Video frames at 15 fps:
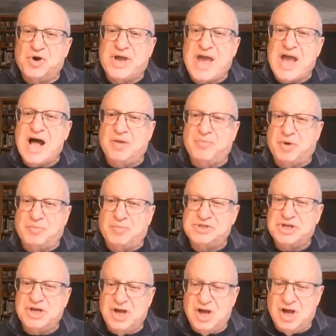
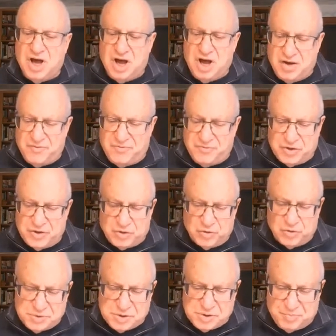albums of the
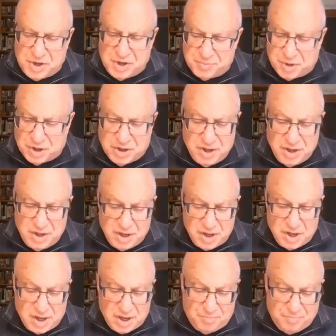groups of people
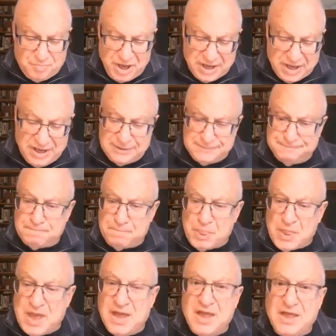picking.
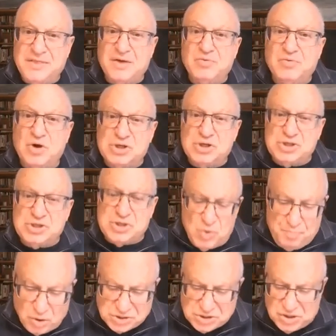There also were
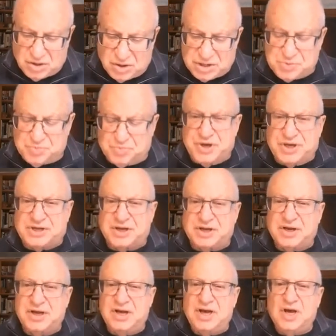postcards printed,
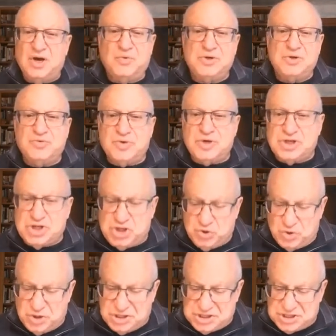which were a
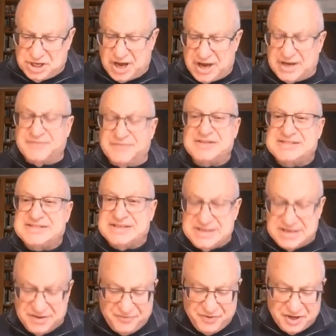sure sign of the
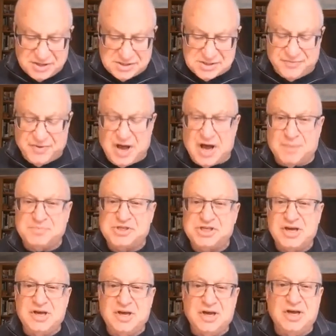significance of hops
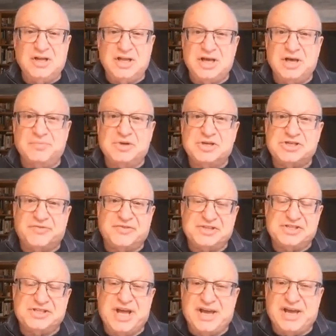in the image of the
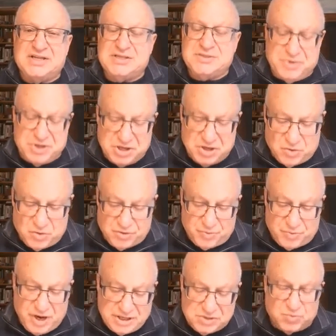states, in the
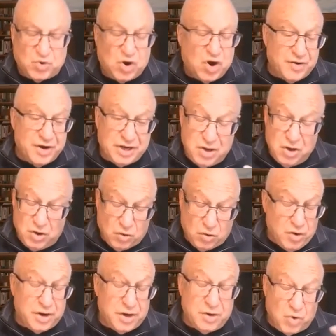Northwest,
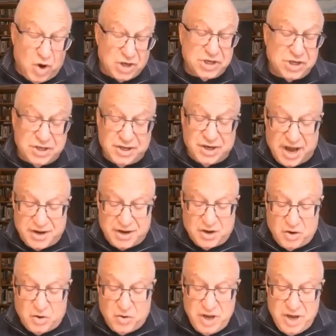Oregon, Washington,
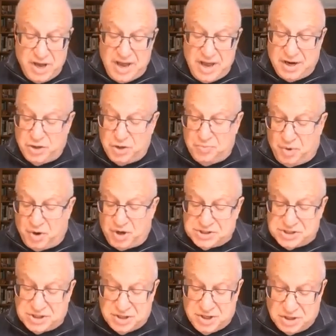Idaho, and other parts
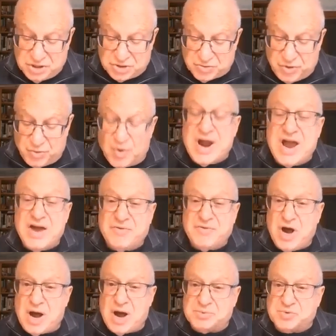of the country, wherever
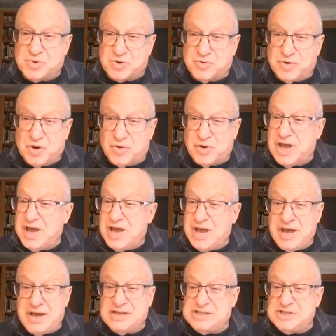hops were grown.
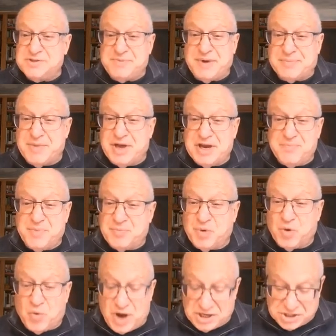And I suspect many people
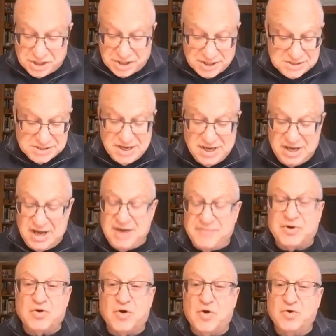watching this have
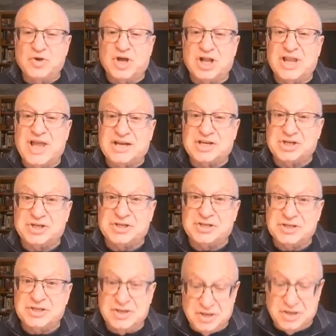their own
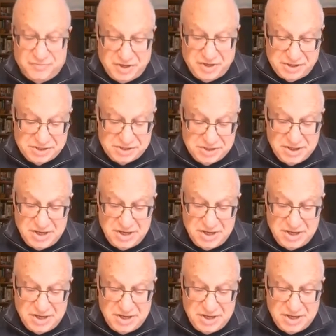collections of these